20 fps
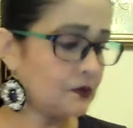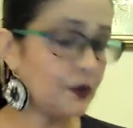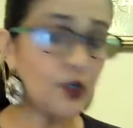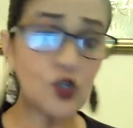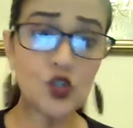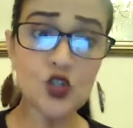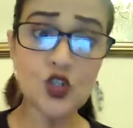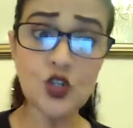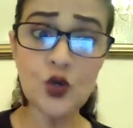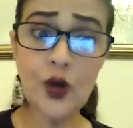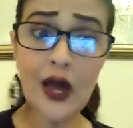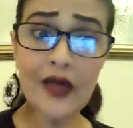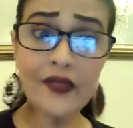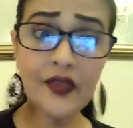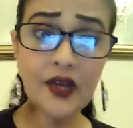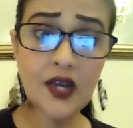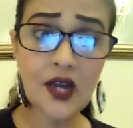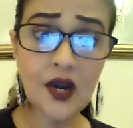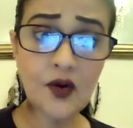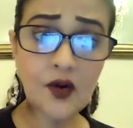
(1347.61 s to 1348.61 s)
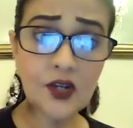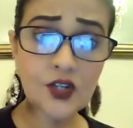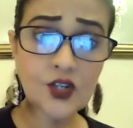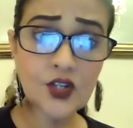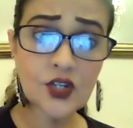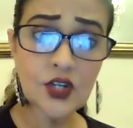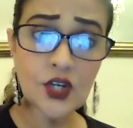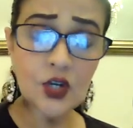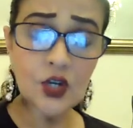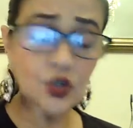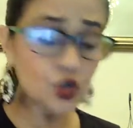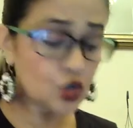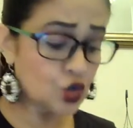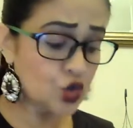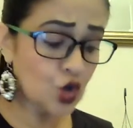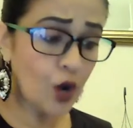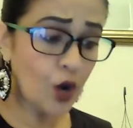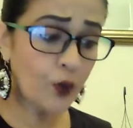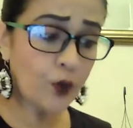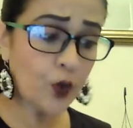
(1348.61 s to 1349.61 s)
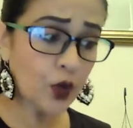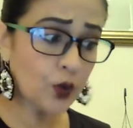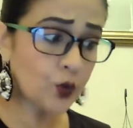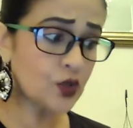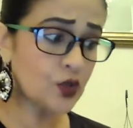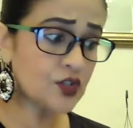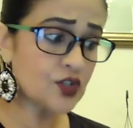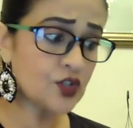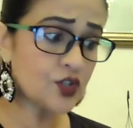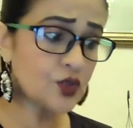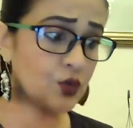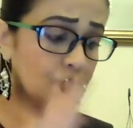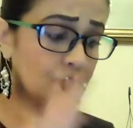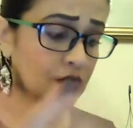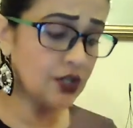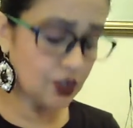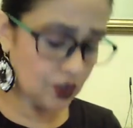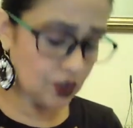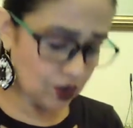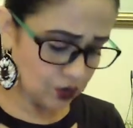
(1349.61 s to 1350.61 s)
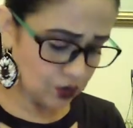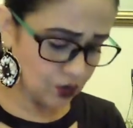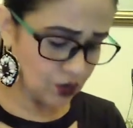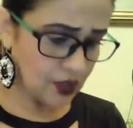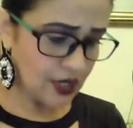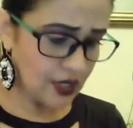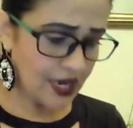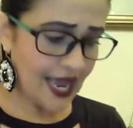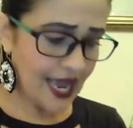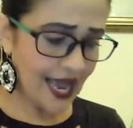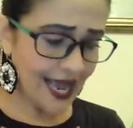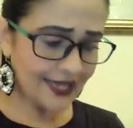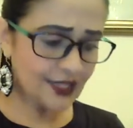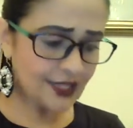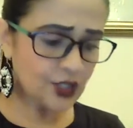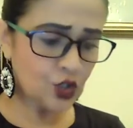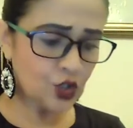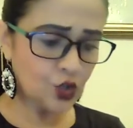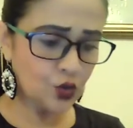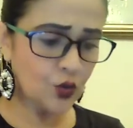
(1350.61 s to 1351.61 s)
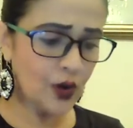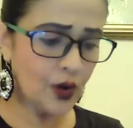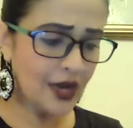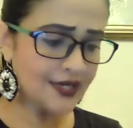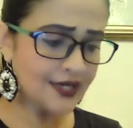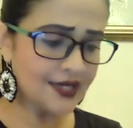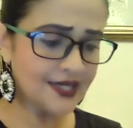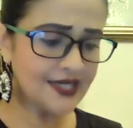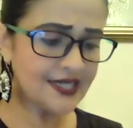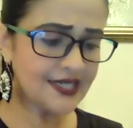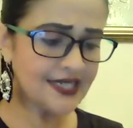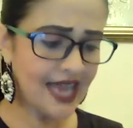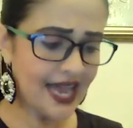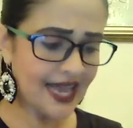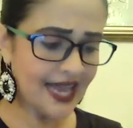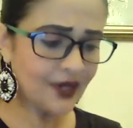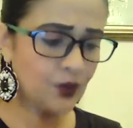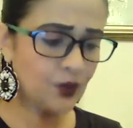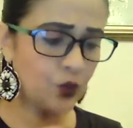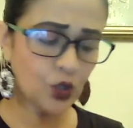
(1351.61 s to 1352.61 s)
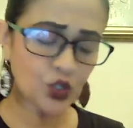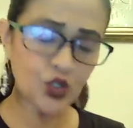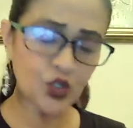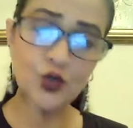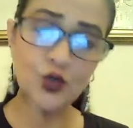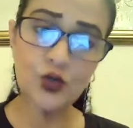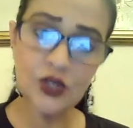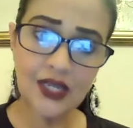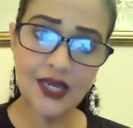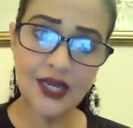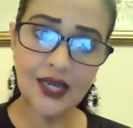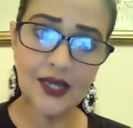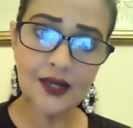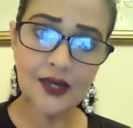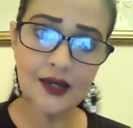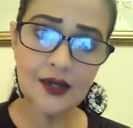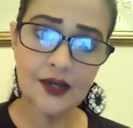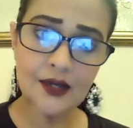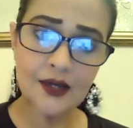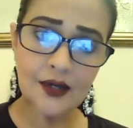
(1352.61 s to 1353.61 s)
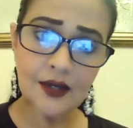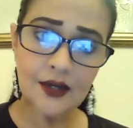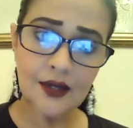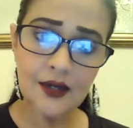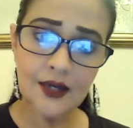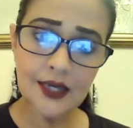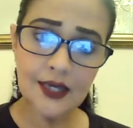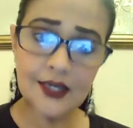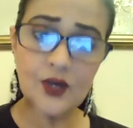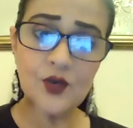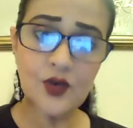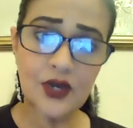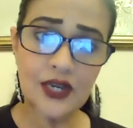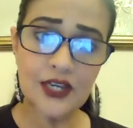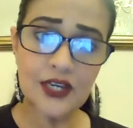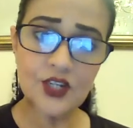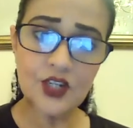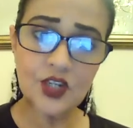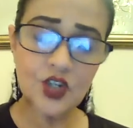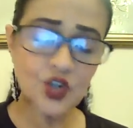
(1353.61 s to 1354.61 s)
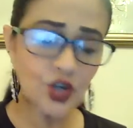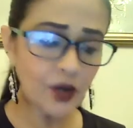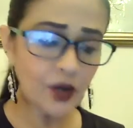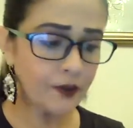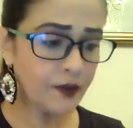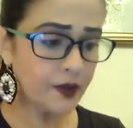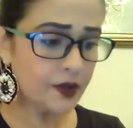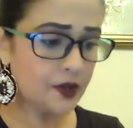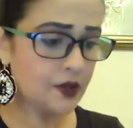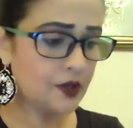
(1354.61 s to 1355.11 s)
Because you have the courage to drop what wasn't suiting you and to understand what you needed in a relationship.